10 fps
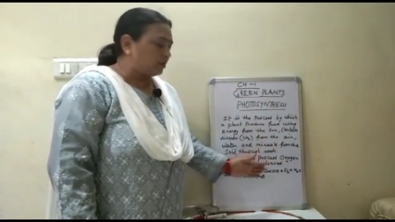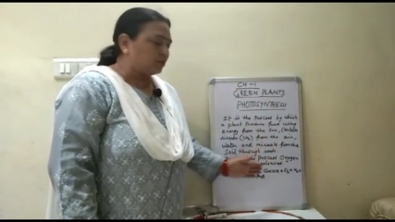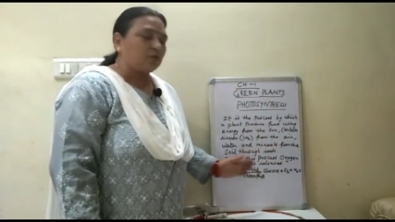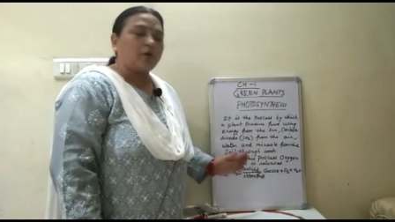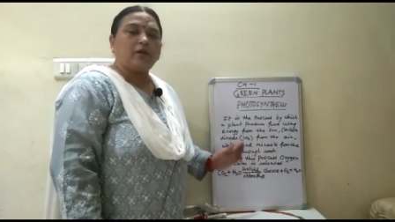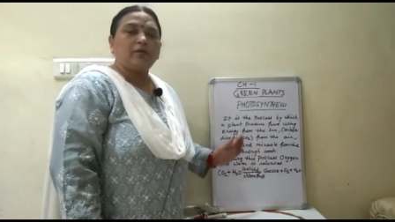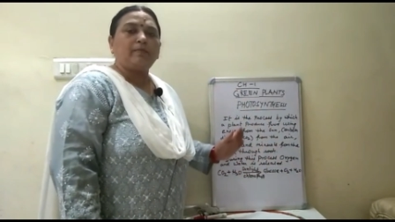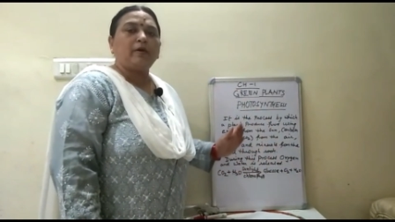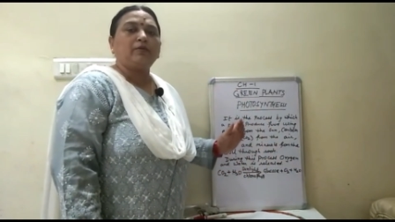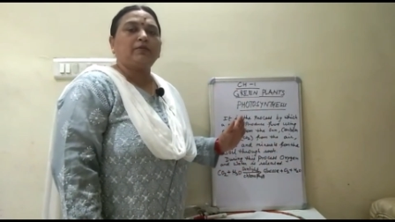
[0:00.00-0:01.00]
all
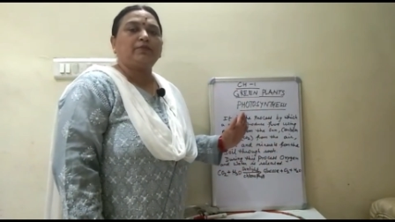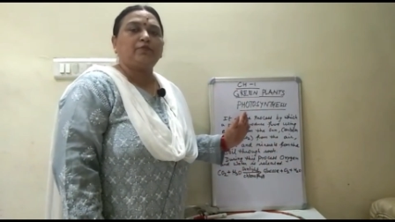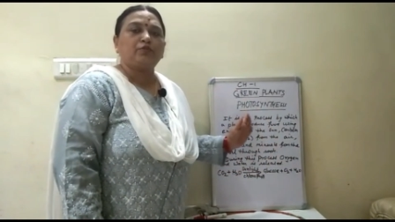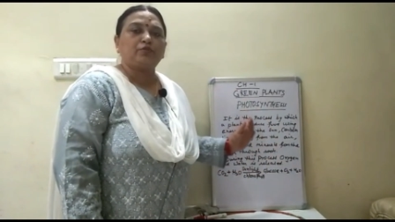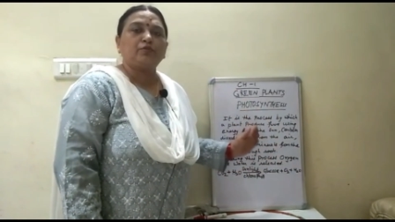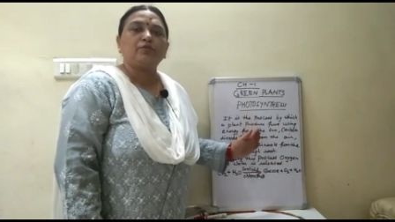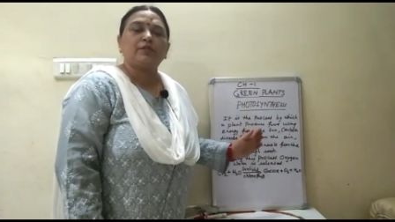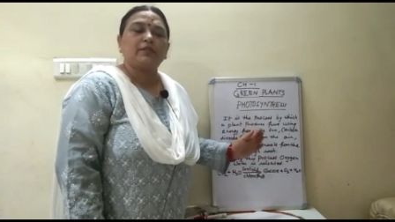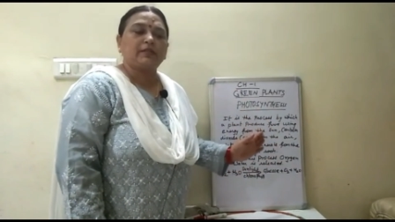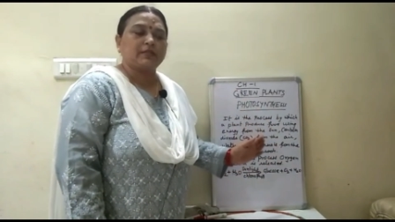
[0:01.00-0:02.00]
about the
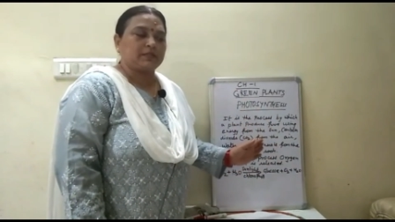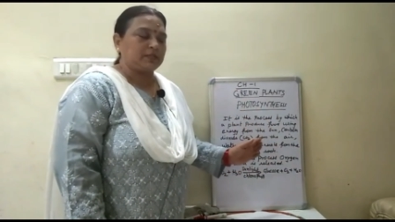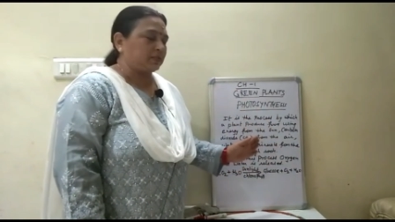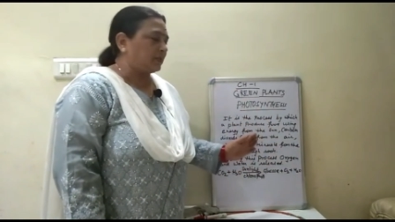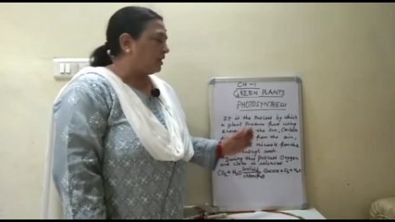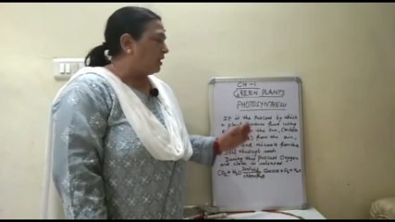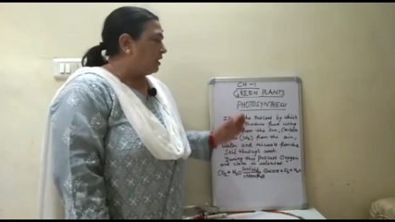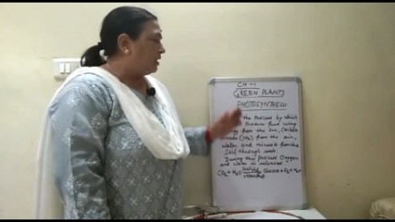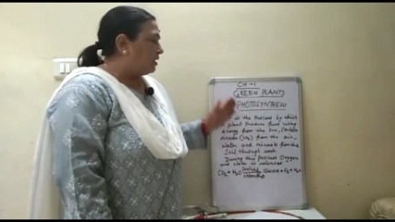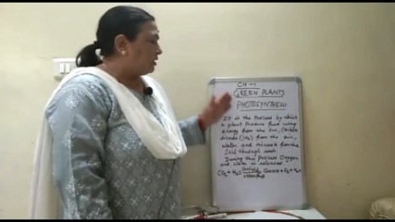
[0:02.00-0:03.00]
photosynthesis.
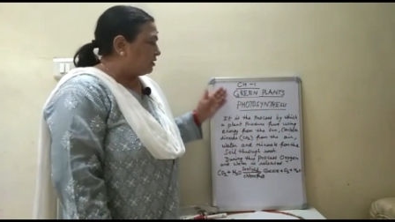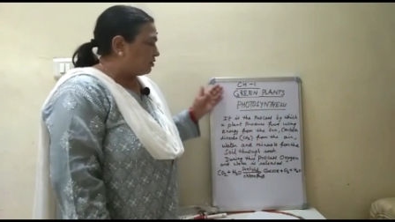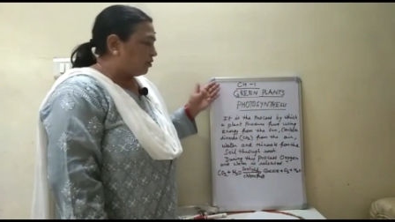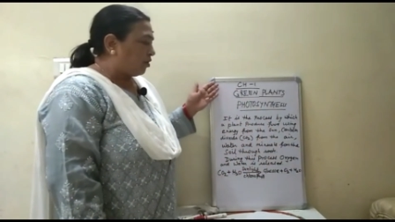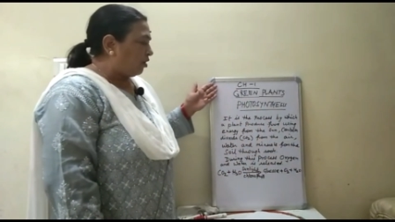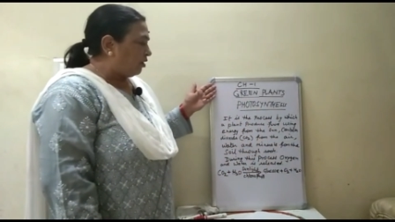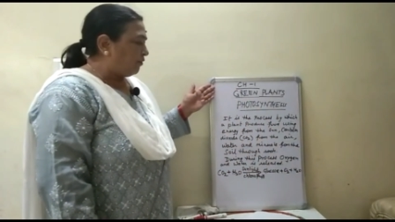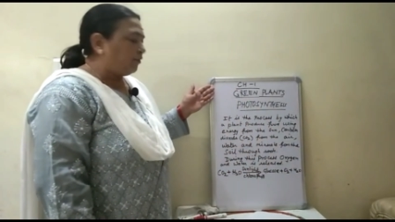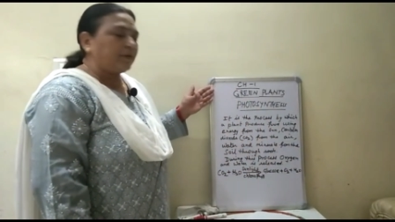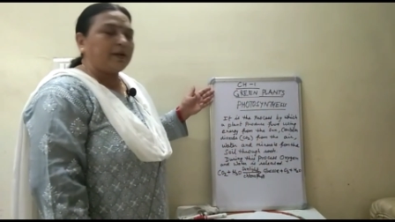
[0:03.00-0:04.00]
So all
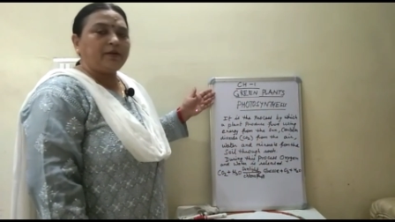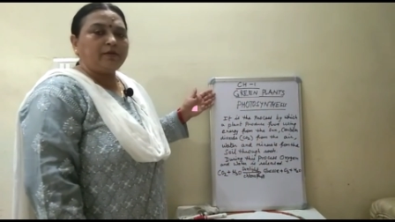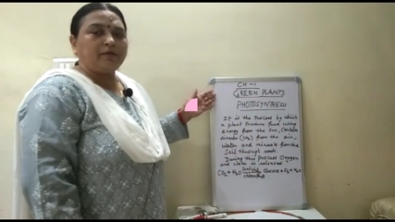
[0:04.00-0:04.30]
of you can